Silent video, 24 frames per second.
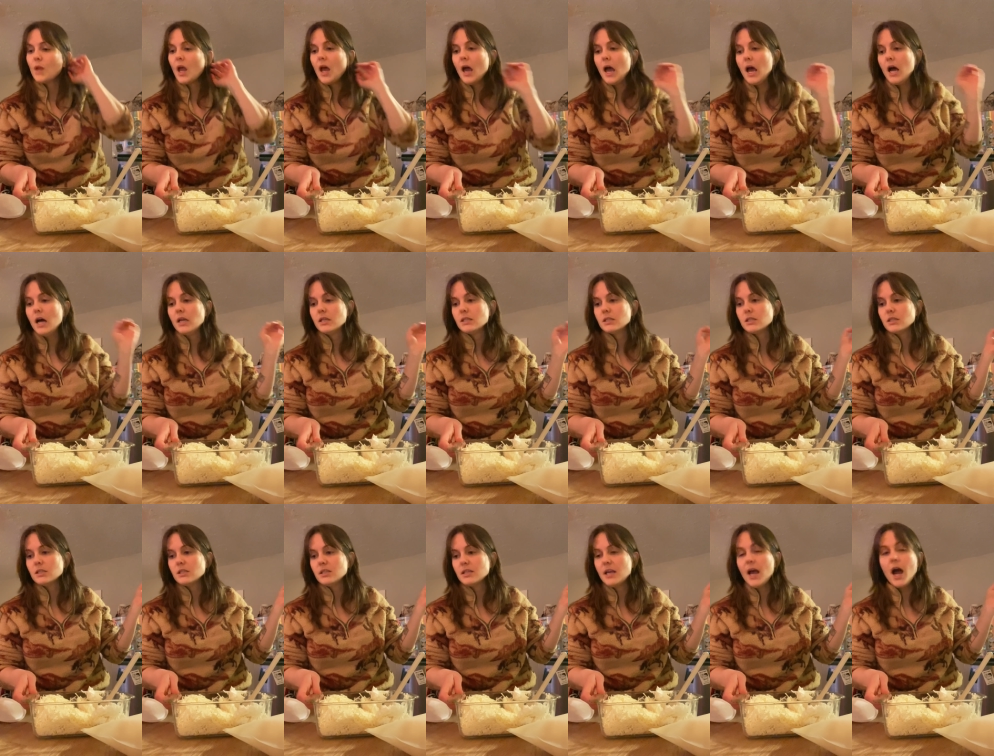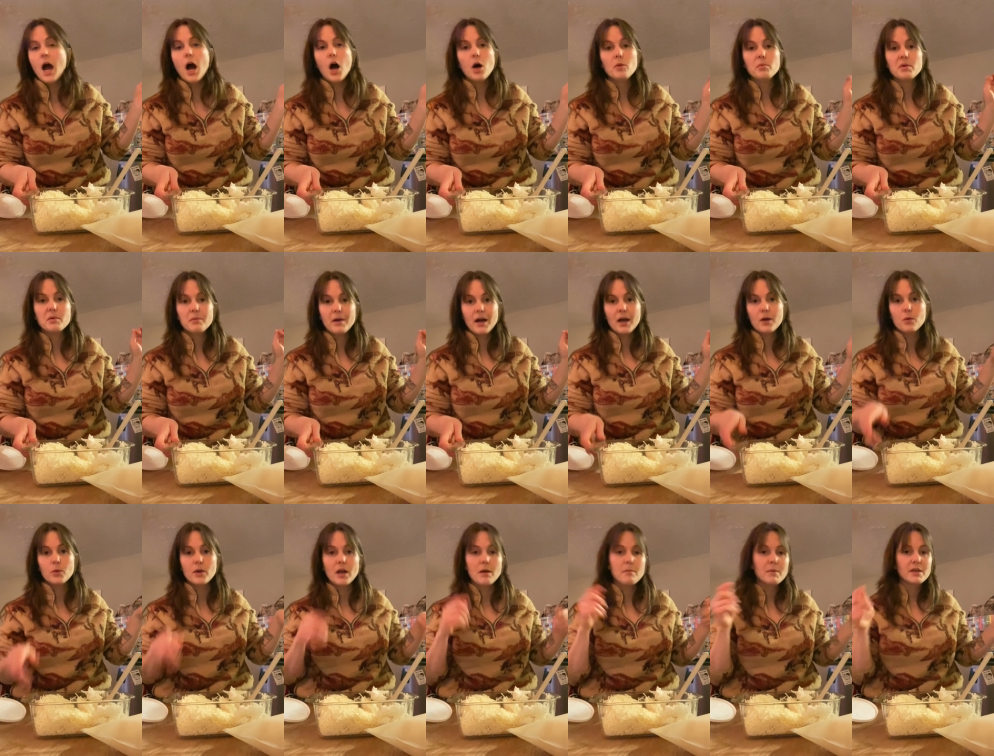And yeah, I'll be
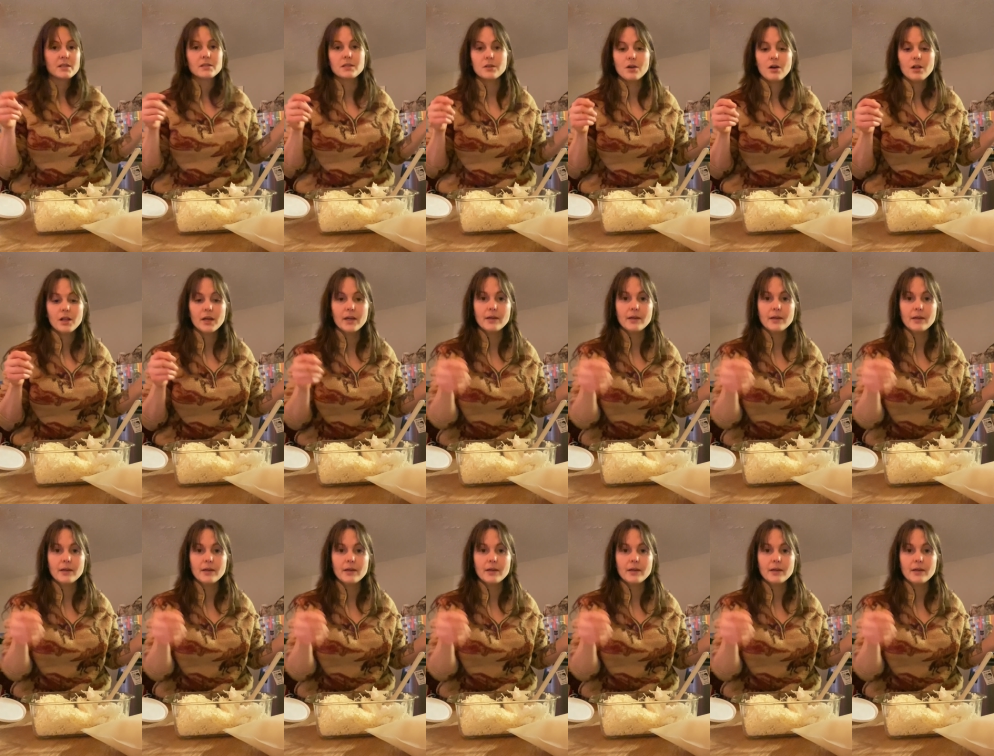back when I mix it all